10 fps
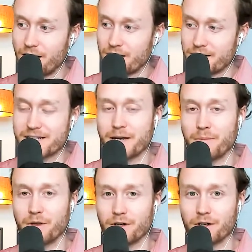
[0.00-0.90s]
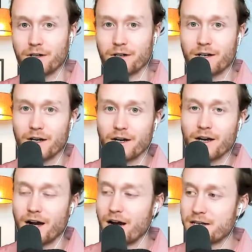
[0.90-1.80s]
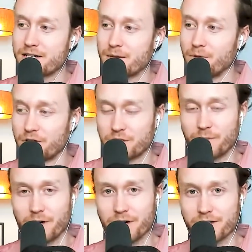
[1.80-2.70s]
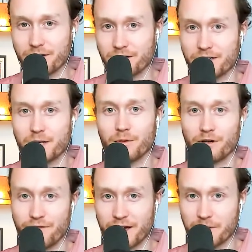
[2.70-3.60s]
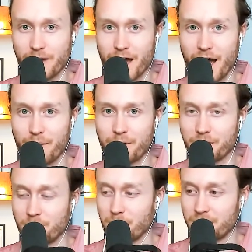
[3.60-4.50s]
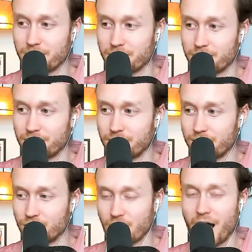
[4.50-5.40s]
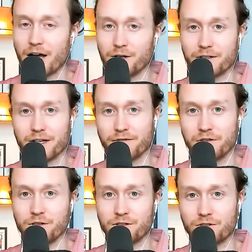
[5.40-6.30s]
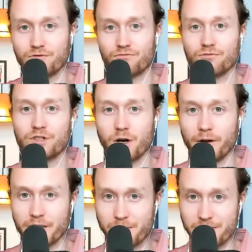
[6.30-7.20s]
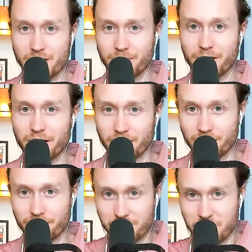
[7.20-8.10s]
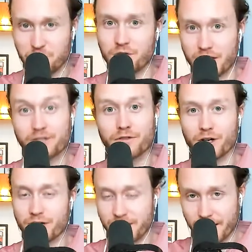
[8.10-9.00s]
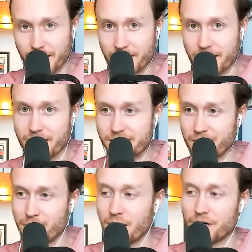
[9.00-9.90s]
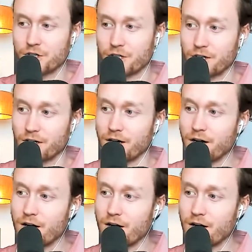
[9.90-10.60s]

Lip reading: a similar a similar experience or a similar effect may happen with a child if you're showing them something, do this first and then this. A picture